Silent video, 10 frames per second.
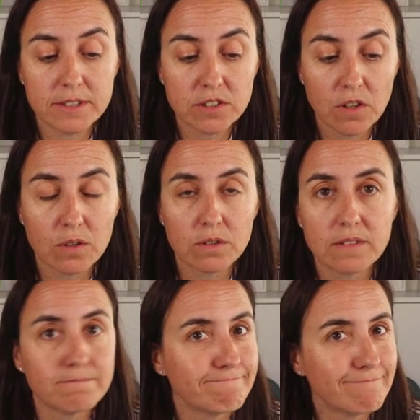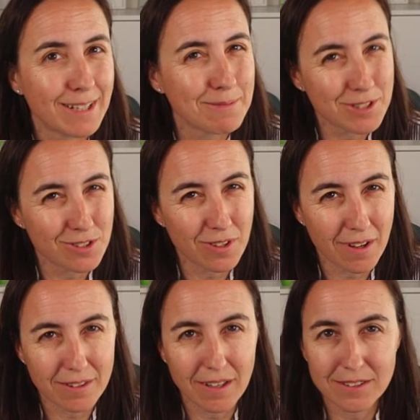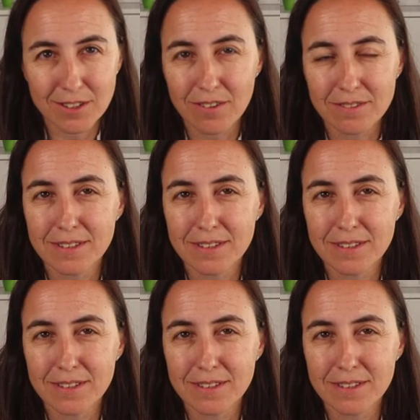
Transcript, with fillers: So let me show you how that is done.